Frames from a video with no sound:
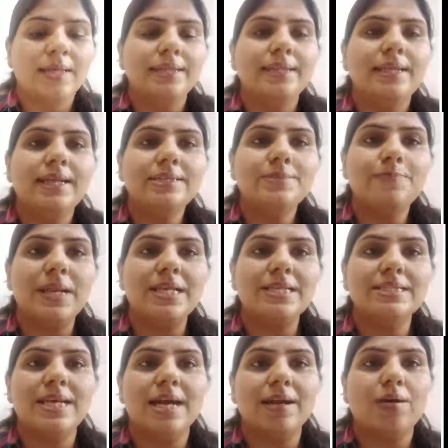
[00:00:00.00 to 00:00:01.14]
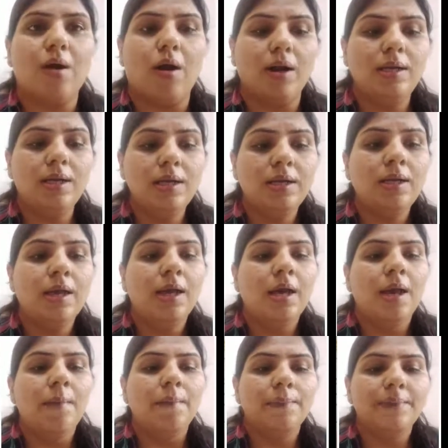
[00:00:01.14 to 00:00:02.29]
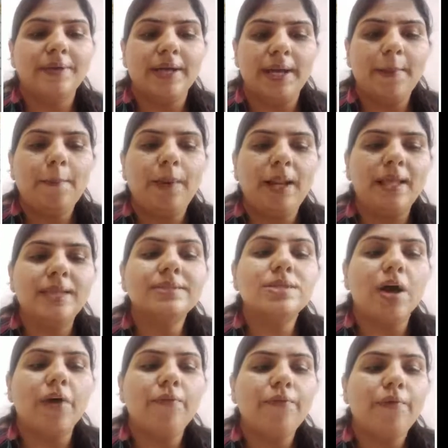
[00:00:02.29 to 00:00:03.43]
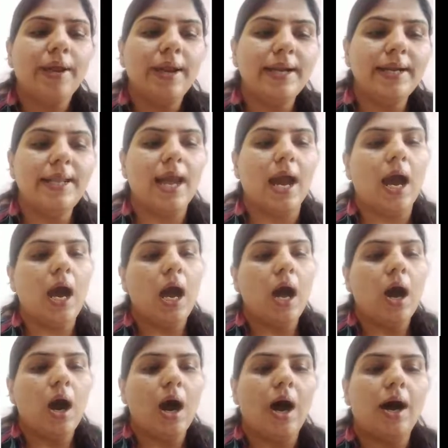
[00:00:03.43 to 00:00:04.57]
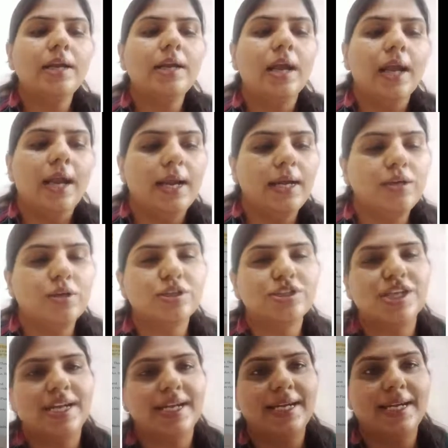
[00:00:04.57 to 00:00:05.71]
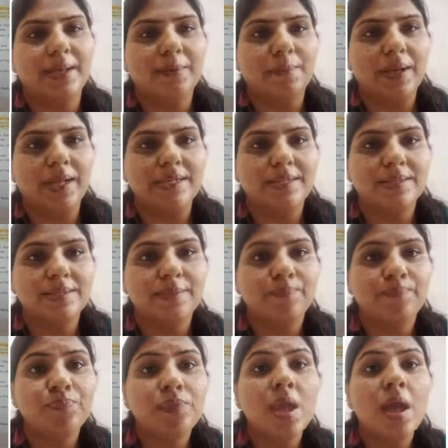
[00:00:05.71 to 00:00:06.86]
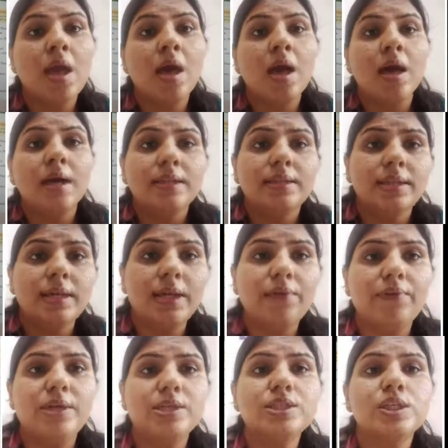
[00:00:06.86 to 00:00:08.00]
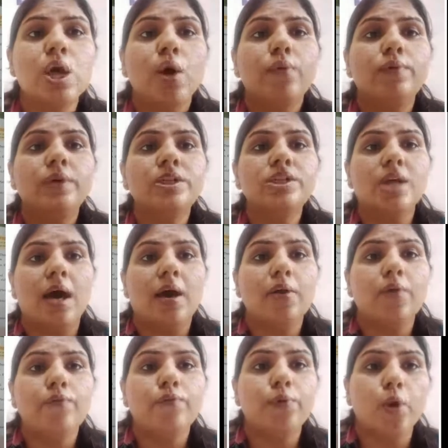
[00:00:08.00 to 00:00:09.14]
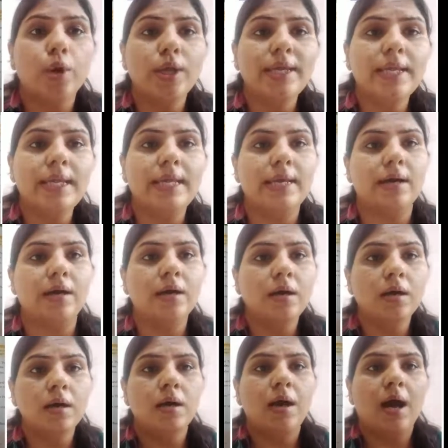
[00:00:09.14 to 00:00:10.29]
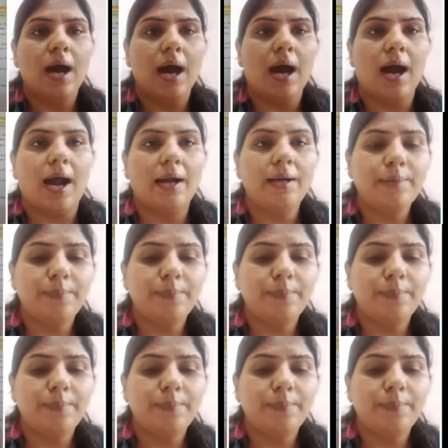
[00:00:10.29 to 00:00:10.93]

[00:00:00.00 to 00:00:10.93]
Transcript: These plains are called Great Plains of India or Indo-Gangetic Plains. The rivers which are flowing here are